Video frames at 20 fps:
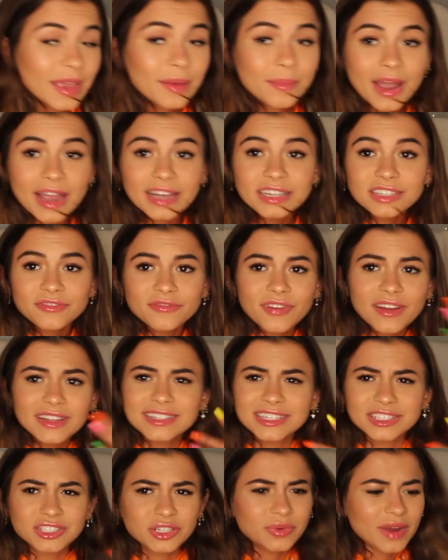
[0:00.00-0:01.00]
In my
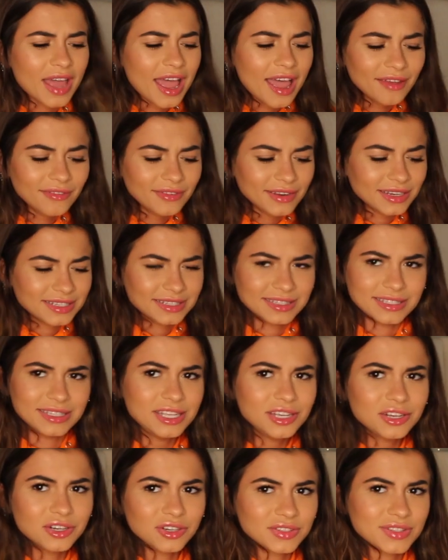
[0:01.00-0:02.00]
defense, I don't have any
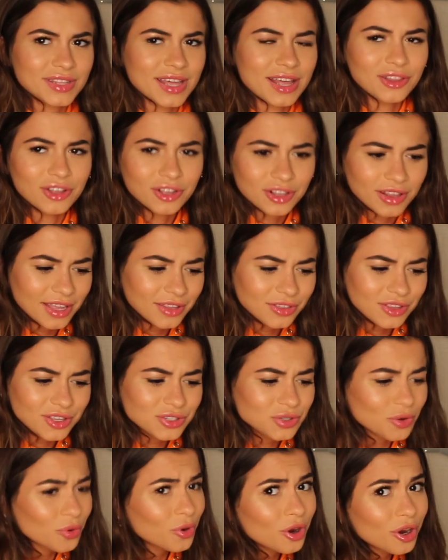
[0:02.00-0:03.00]
sneakers that look like
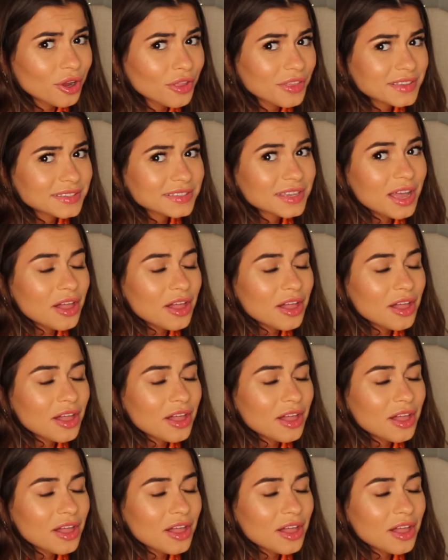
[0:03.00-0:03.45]
this or this